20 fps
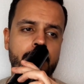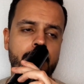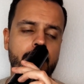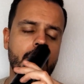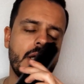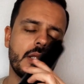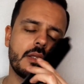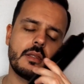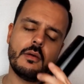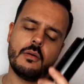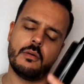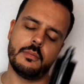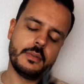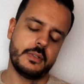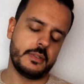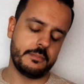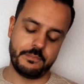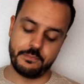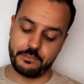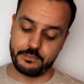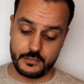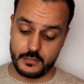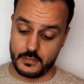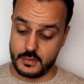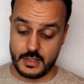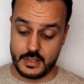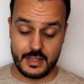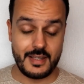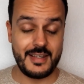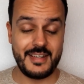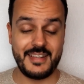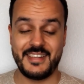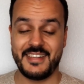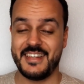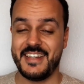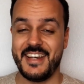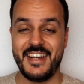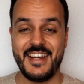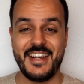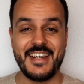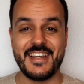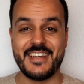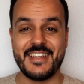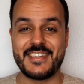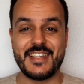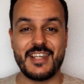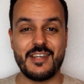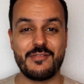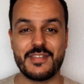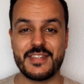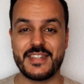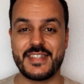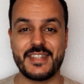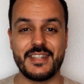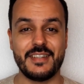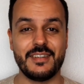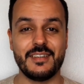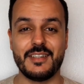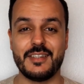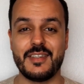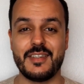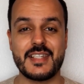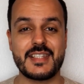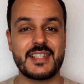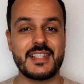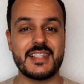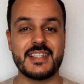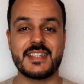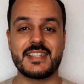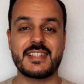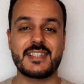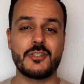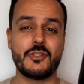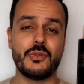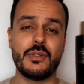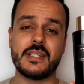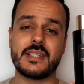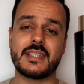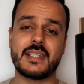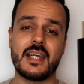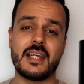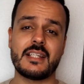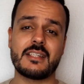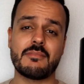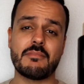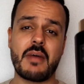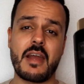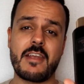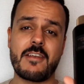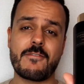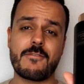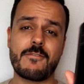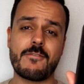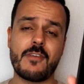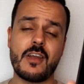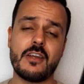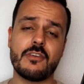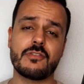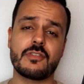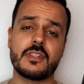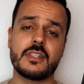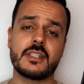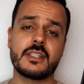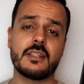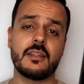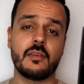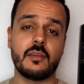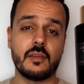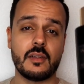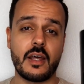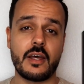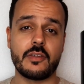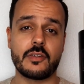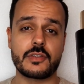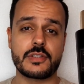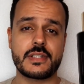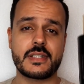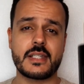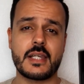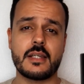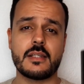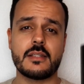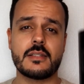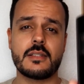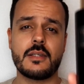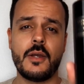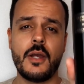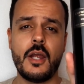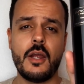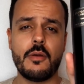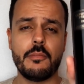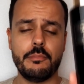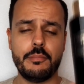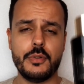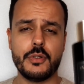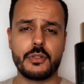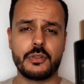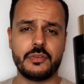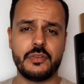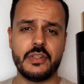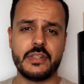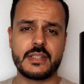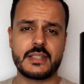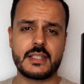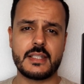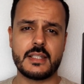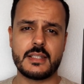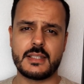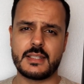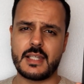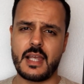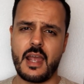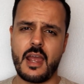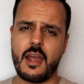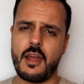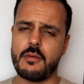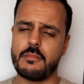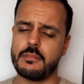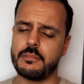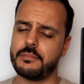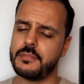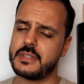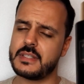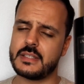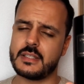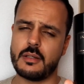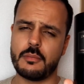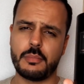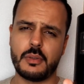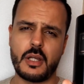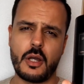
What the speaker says: But oh man, it's even silly. This is to this date my favorite leather scent, Puredistance M, simply